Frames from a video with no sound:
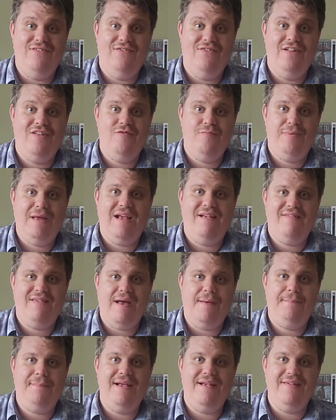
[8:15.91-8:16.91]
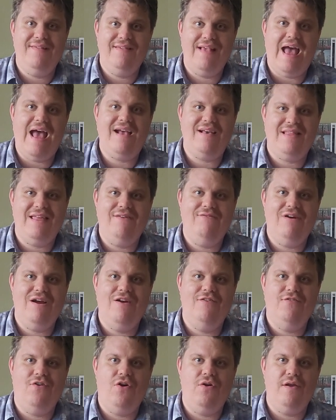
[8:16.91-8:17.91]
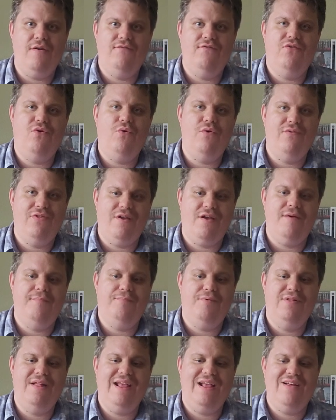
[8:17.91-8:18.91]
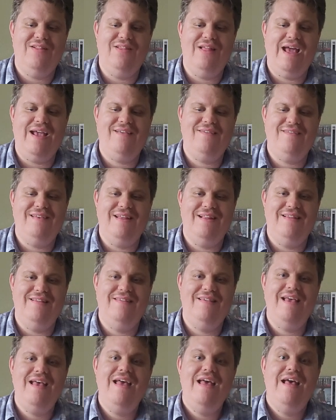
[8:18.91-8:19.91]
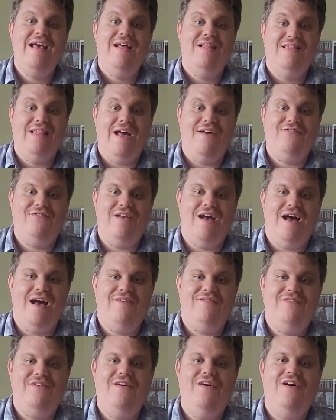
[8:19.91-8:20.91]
which picks up exactly where Volume 4, the complete collections, left off.